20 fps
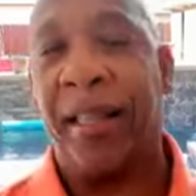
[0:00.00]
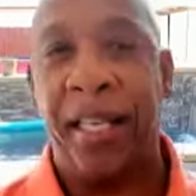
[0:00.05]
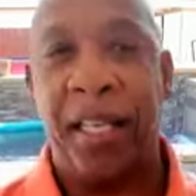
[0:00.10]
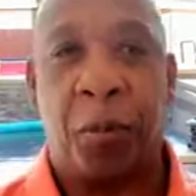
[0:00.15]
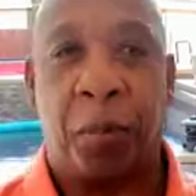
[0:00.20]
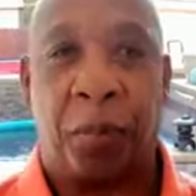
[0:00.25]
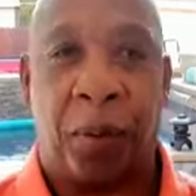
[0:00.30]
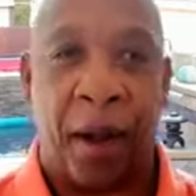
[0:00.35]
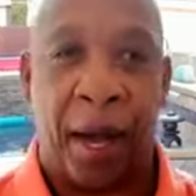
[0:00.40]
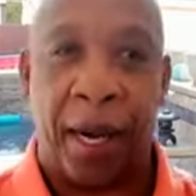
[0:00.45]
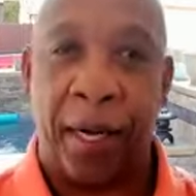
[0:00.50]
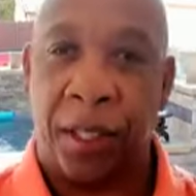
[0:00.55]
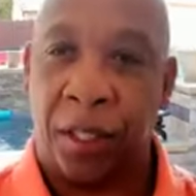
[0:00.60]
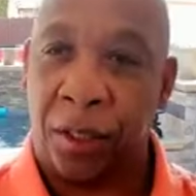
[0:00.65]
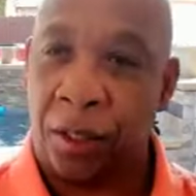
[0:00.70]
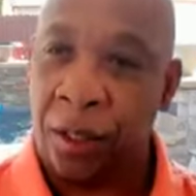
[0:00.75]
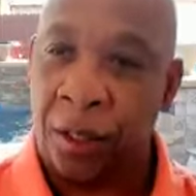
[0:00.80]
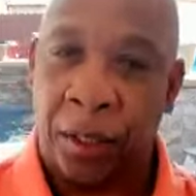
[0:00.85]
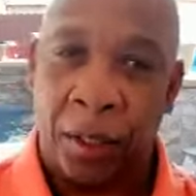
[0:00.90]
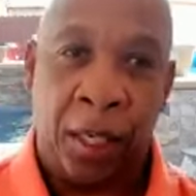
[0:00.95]
these
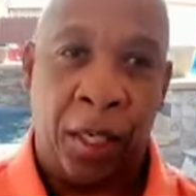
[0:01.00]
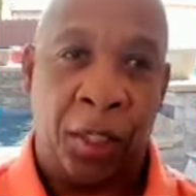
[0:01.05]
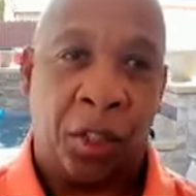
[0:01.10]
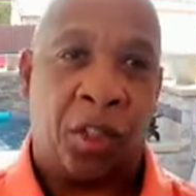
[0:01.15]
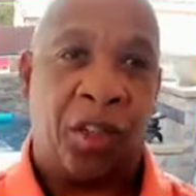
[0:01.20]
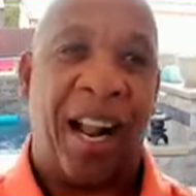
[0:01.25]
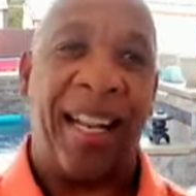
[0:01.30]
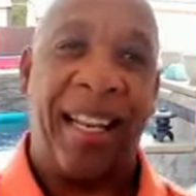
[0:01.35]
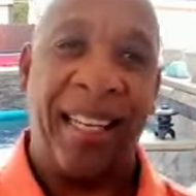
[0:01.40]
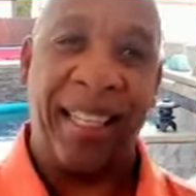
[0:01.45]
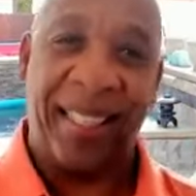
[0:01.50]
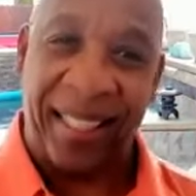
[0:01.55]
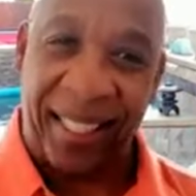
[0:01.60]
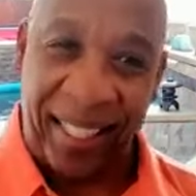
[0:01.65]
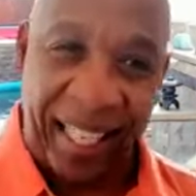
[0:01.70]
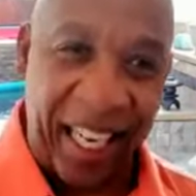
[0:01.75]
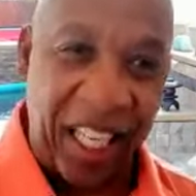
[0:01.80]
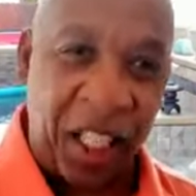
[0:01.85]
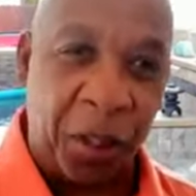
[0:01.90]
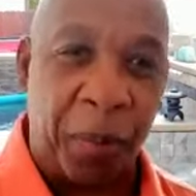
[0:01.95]
products so that I can
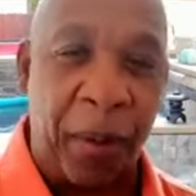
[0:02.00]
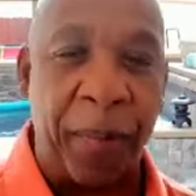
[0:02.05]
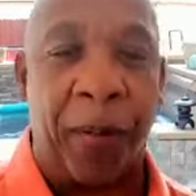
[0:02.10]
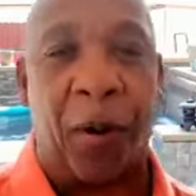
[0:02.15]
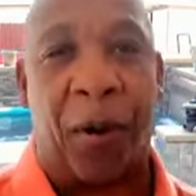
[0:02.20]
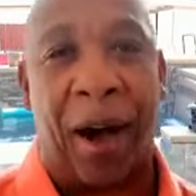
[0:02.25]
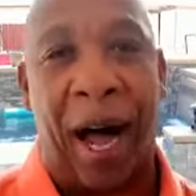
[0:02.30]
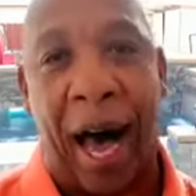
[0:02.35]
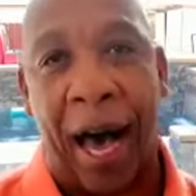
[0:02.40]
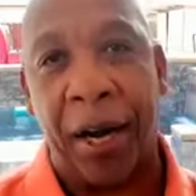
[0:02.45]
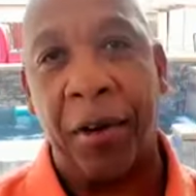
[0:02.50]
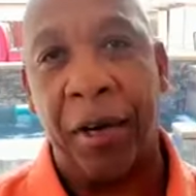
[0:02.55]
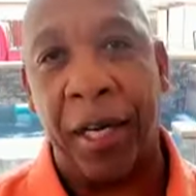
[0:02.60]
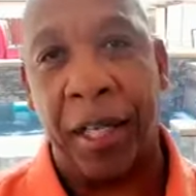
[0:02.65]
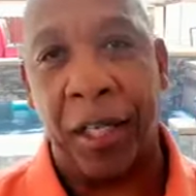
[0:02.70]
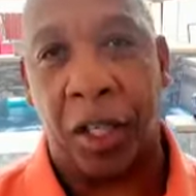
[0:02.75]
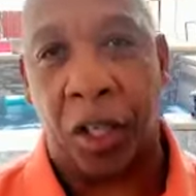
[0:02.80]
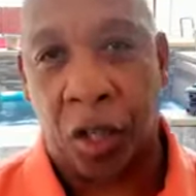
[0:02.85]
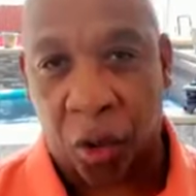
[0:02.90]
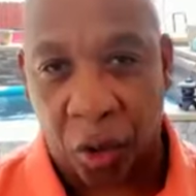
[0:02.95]
teach people how to
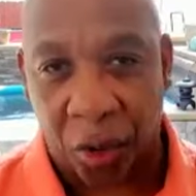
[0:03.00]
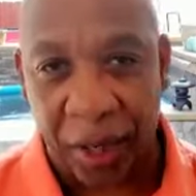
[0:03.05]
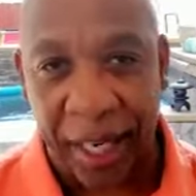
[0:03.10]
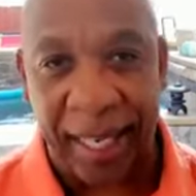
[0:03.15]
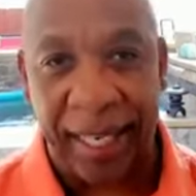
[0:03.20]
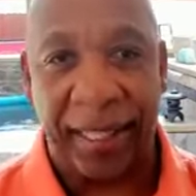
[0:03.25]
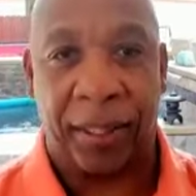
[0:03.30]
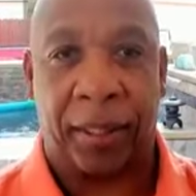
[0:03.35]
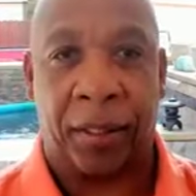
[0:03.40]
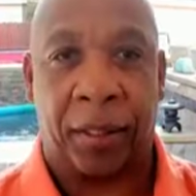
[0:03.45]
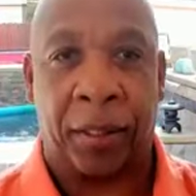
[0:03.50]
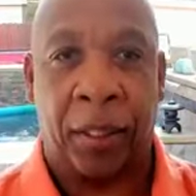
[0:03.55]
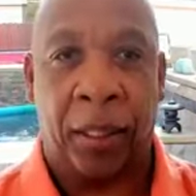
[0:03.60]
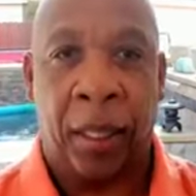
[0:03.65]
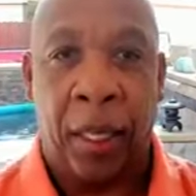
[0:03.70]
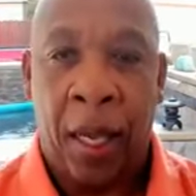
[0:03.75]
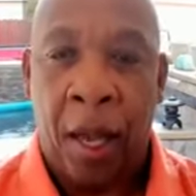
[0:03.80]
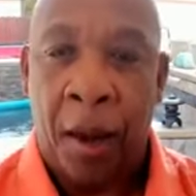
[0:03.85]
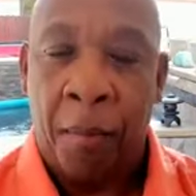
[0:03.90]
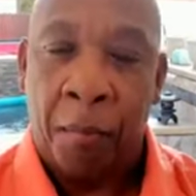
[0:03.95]
increase,
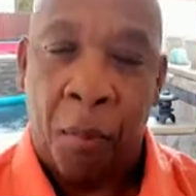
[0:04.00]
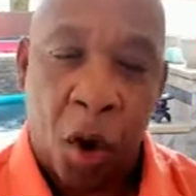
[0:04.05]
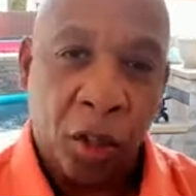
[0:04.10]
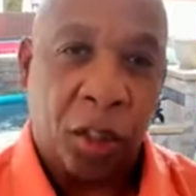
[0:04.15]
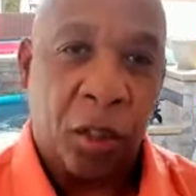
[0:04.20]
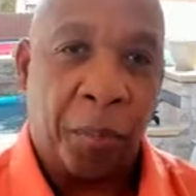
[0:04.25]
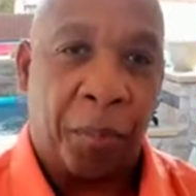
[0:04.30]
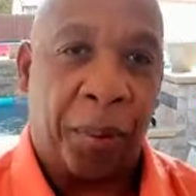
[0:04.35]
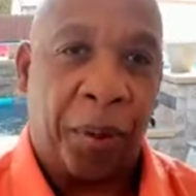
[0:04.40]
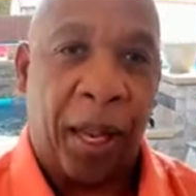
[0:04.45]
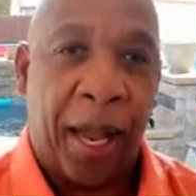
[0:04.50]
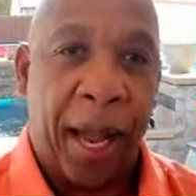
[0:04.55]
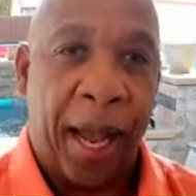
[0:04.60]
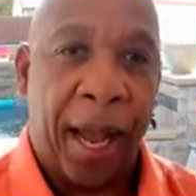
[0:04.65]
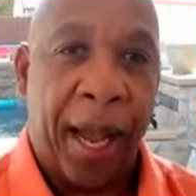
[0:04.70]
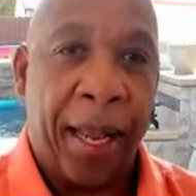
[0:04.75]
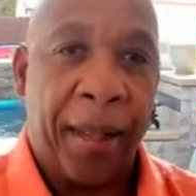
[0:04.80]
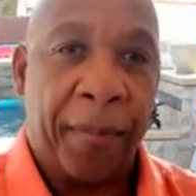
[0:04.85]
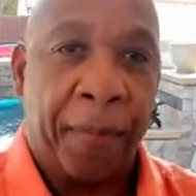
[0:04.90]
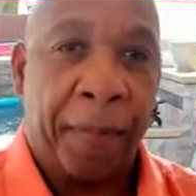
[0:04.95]

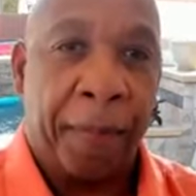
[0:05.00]
multiply,